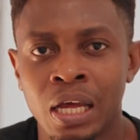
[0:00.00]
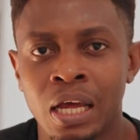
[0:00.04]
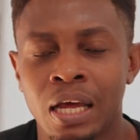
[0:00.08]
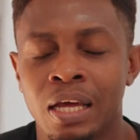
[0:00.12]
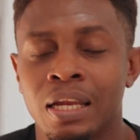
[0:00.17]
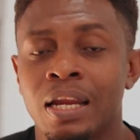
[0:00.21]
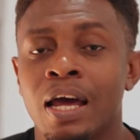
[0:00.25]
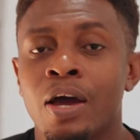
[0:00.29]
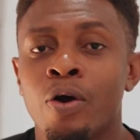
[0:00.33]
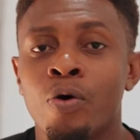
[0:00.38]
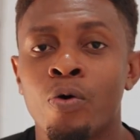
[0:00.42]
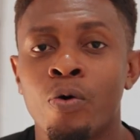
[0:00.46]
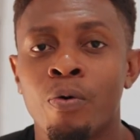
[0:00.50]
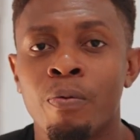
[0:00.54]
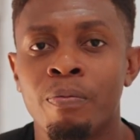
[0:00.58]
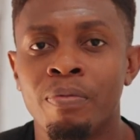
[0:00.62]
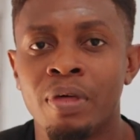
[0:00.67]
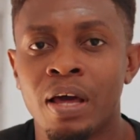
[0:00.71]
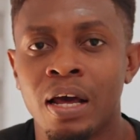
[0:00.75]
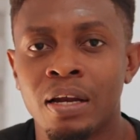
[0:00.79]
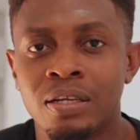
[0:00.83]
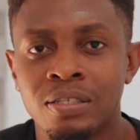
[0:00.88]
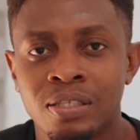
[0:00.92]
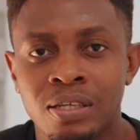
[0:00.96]
And I hope
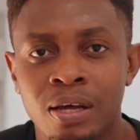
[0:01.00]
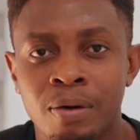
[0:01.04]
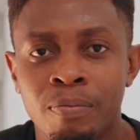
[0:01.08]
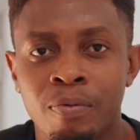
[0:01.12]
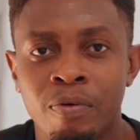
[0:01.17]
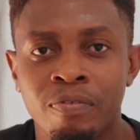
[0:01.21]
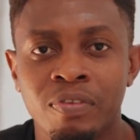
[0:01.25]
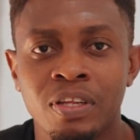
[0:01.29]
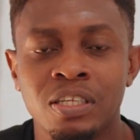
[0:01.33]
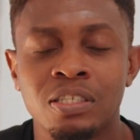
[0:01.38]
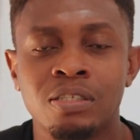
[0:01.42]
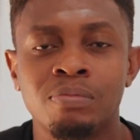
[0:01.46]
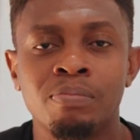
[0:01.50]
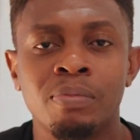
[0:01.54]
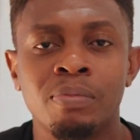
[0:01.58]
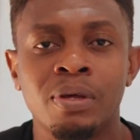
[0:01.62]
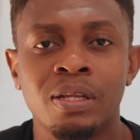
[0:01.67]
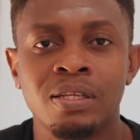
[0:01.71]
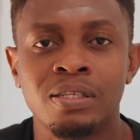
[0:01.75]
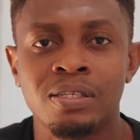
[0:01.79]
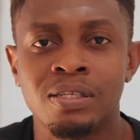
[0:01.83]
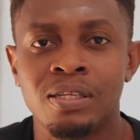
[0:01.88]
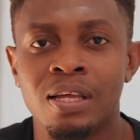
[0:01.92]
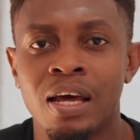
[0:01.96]
that some of these
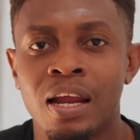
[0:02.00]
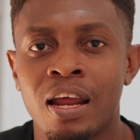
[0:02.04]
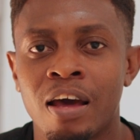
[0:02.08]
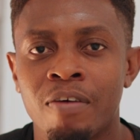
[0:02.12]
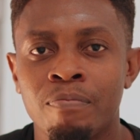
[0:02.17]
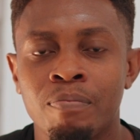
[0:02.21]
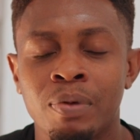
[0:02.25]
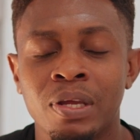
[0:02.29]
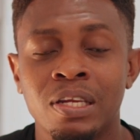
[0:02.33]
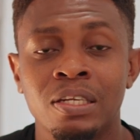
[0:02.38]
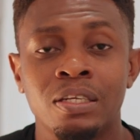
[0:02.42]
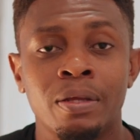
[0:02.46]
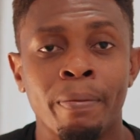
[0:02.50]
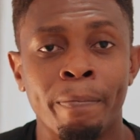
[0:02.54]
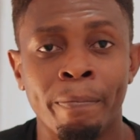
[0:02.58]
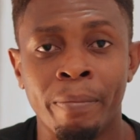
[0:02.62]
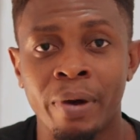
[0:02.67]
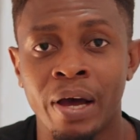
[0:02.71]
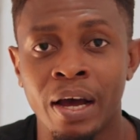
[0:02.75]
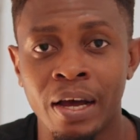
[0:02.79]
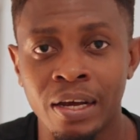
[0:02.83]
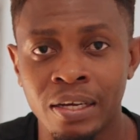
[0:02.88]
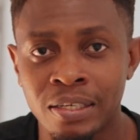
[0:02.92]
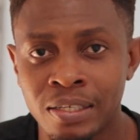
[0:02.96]
myths that have been
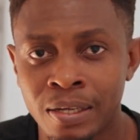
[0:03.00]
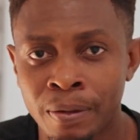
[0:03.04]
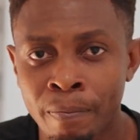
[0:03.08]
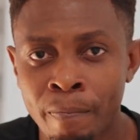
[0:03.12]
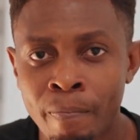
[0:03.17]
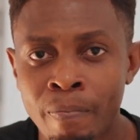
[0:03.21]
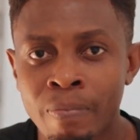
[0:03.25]
debunked